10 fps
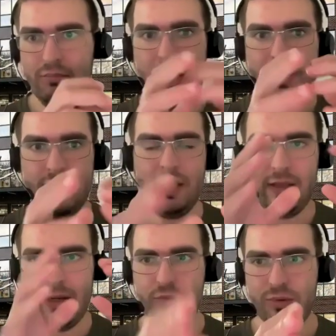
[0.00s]
basically
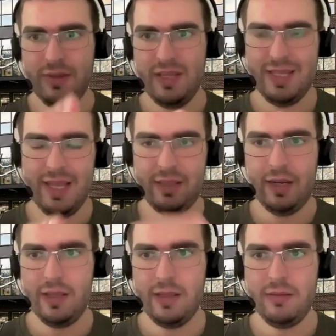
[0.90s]
introduce this entry